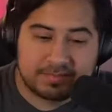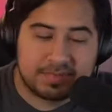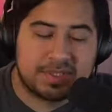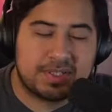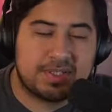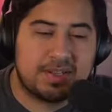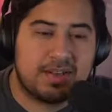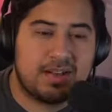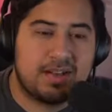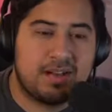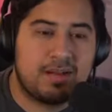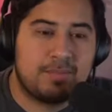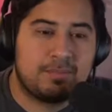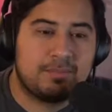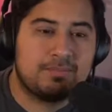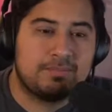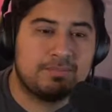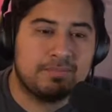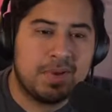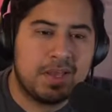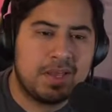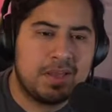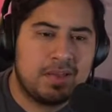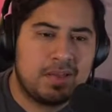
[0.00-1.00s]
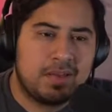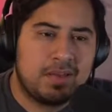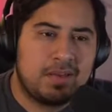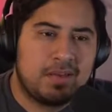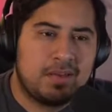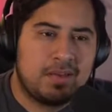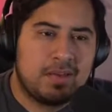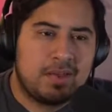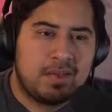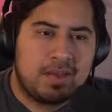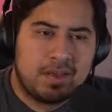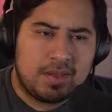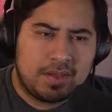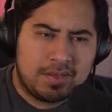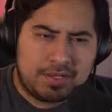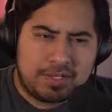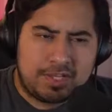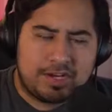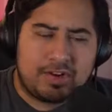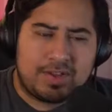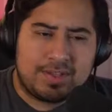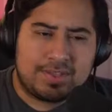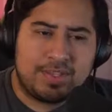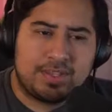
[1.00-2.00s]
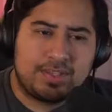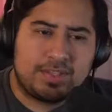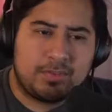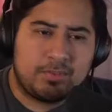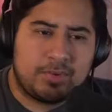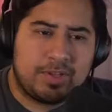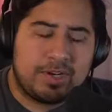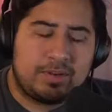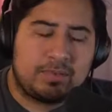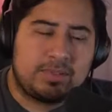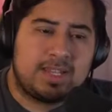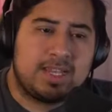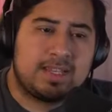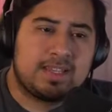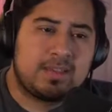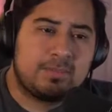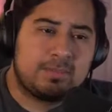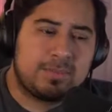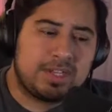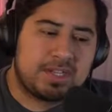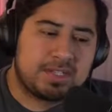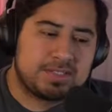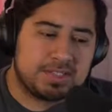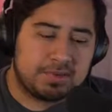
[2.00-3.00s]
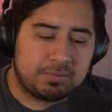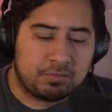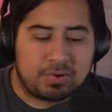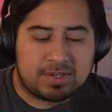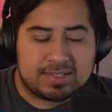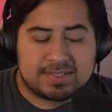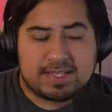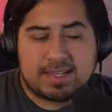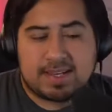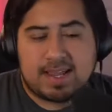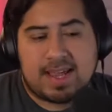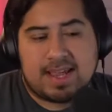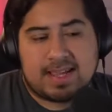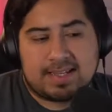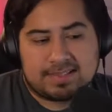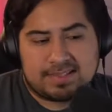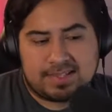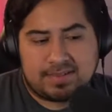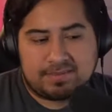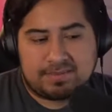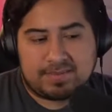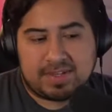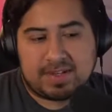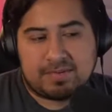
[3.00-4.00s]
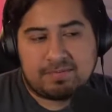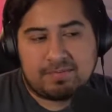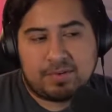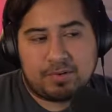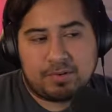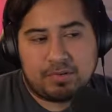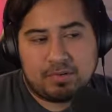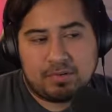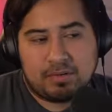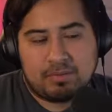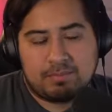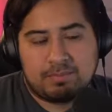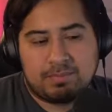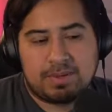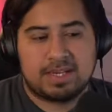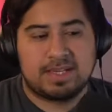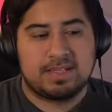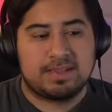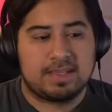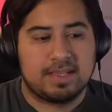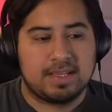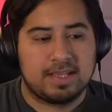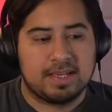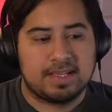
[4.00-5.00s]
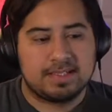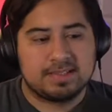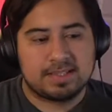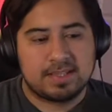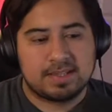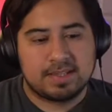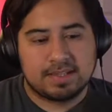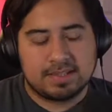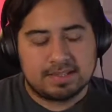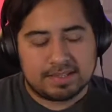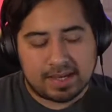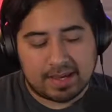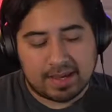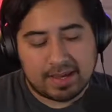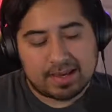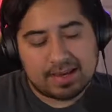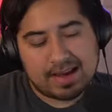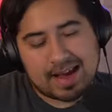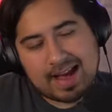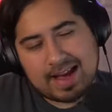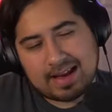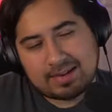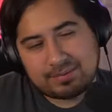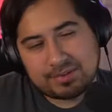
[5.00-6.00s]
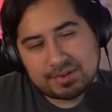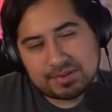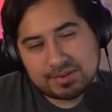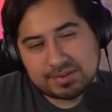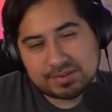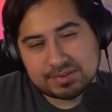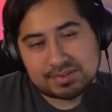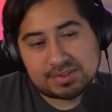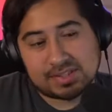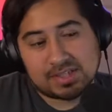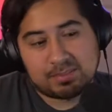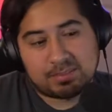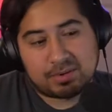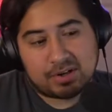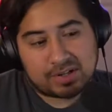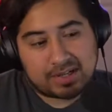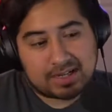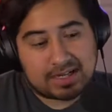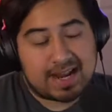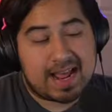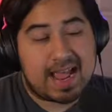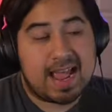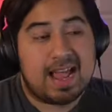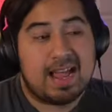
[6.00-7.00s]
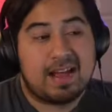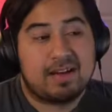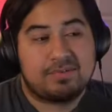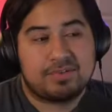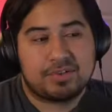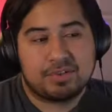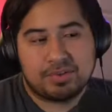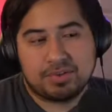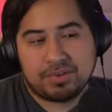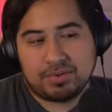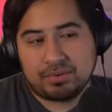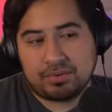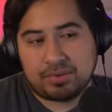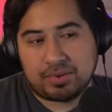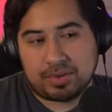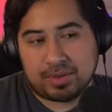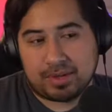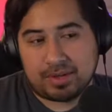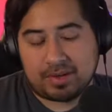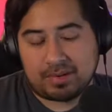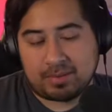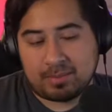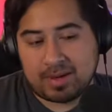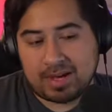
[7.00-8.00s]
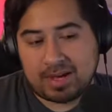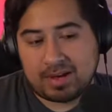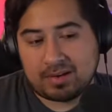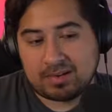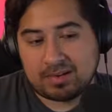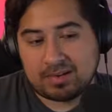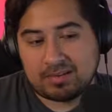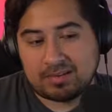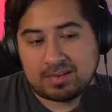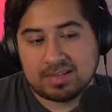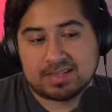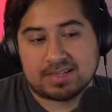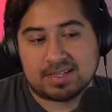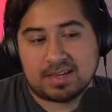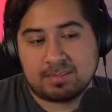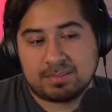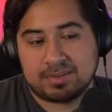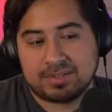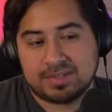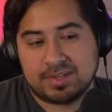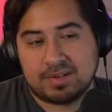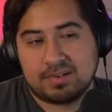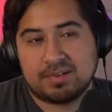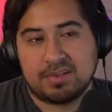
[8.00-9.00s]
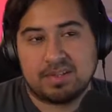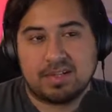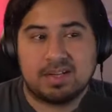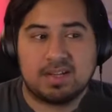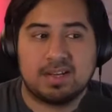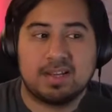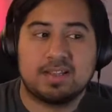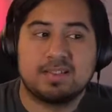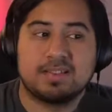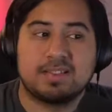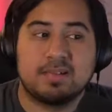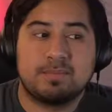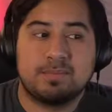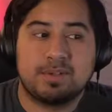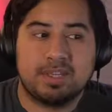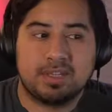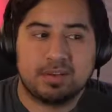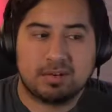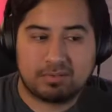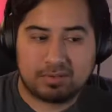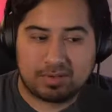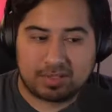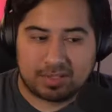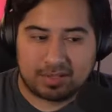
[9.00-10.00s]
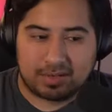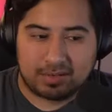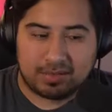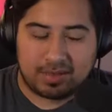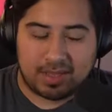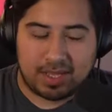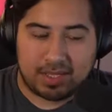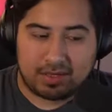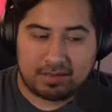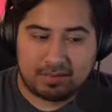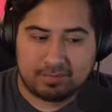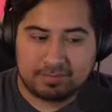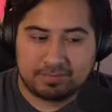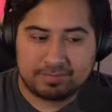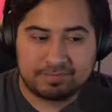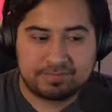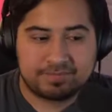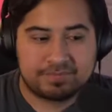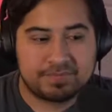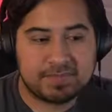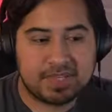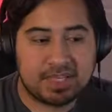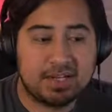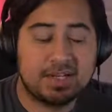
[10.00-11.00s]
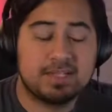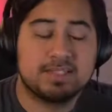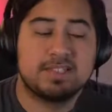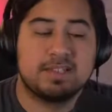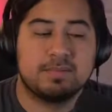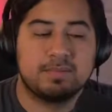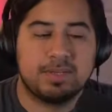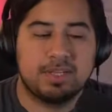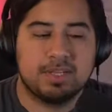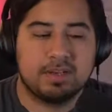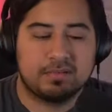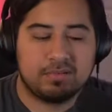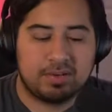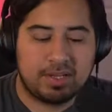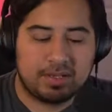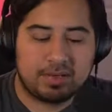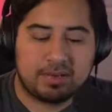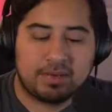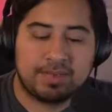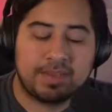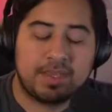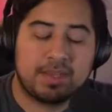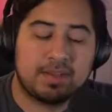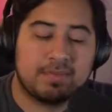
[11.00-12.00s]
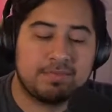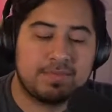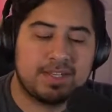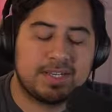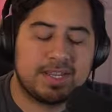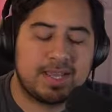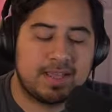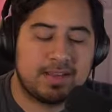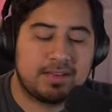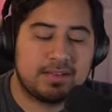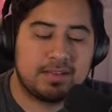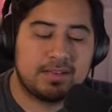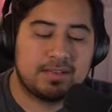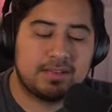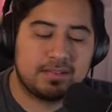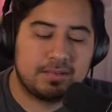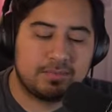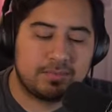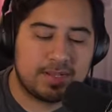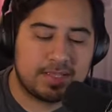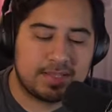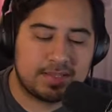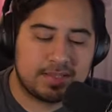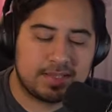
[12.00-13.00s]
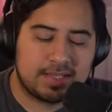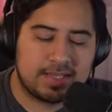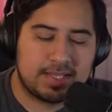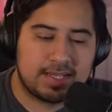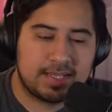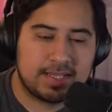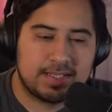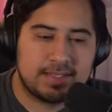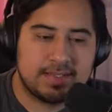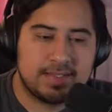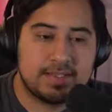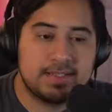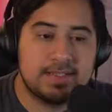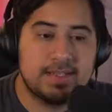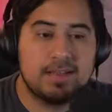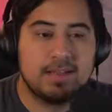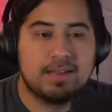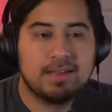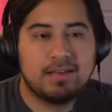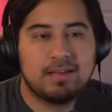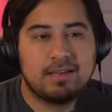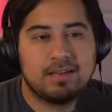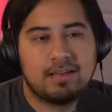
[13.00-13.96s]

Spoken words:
But I think that we don't like it because it wasn't as eventful. But at the end of the day, after you sleep on it, after you think about this episode, that it ends up being a really good thing. It ends up being a really good thing of it ending the way that it ended.